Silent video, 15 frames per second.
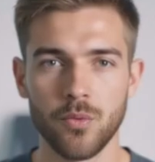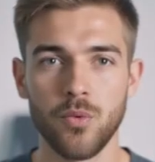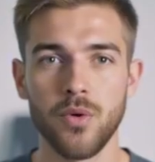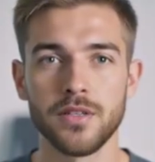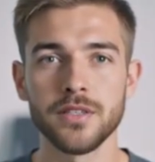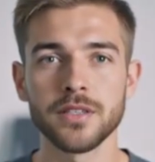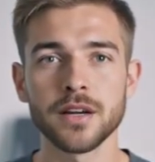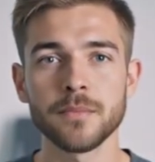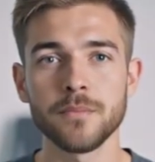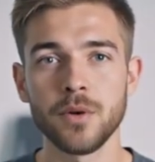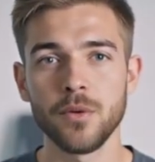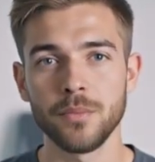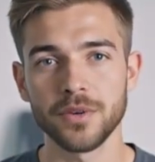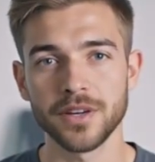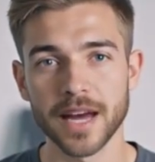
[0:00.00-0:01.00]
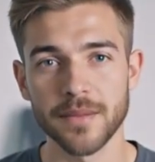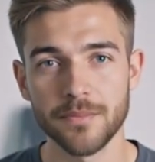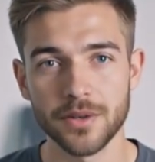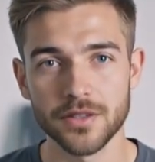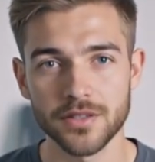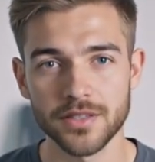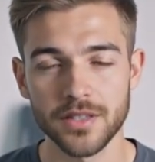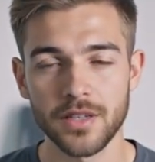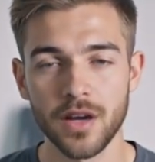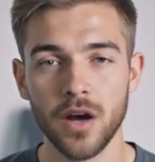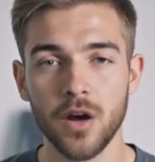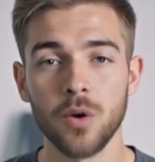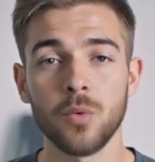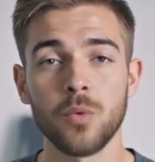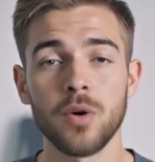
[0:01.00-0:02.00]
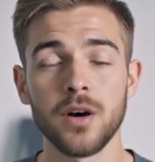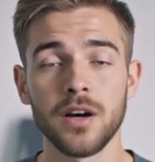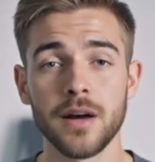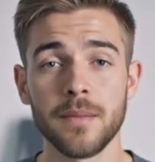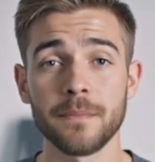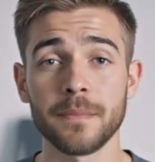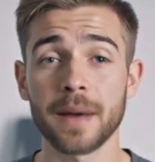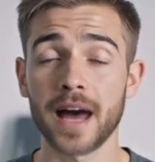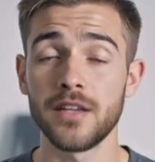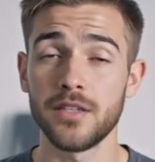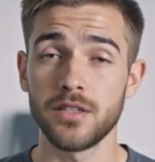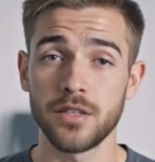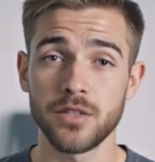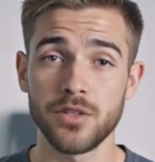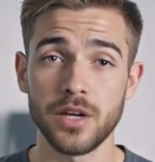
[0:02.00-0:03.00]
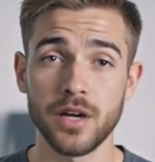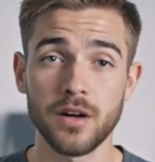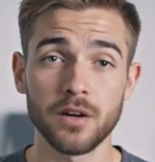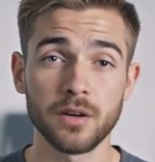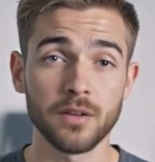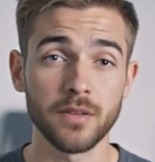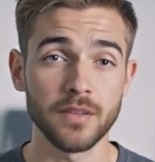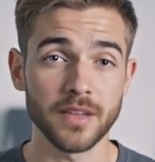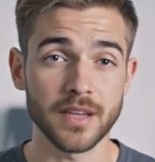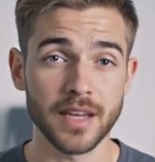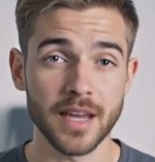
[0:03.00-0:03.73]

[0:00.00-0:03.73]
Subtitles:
What's up, mobile gamers? Welcome back to the channel.